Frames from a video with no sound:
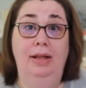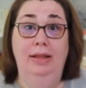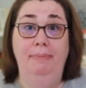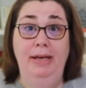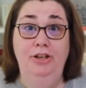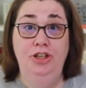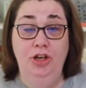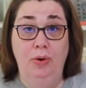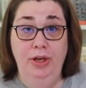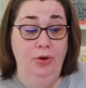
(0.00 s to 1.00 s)
let me
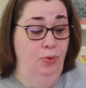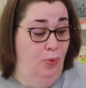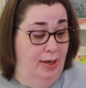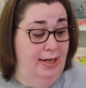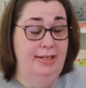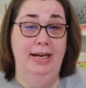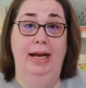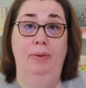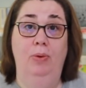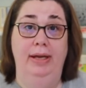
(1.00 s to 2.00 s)
show you one at a
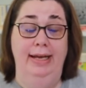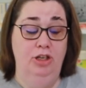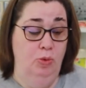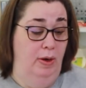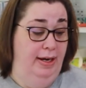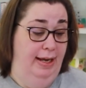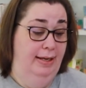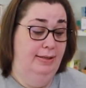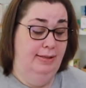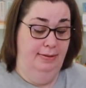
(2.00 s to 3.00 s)
time what each one
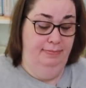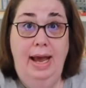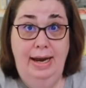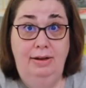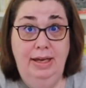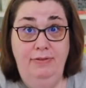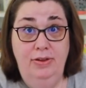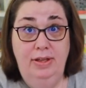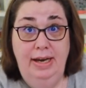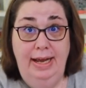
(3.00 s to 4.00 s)
is, and I'll give
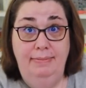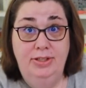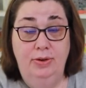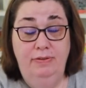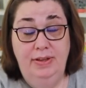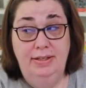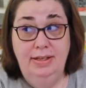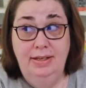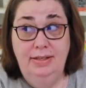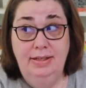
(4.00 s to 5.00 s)
you the name. So if this
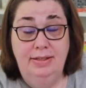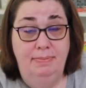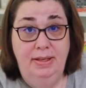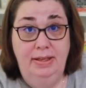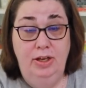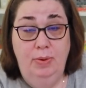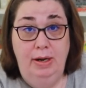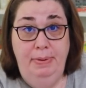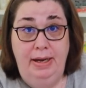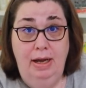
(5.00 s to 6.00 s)
is something that you want
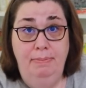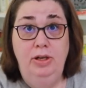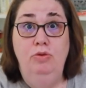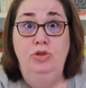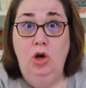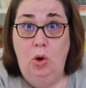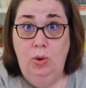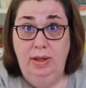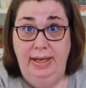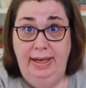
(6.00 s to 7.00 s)
to pick up, you
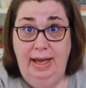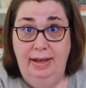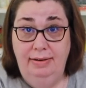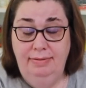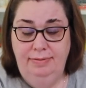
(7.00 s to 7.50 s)
totally can.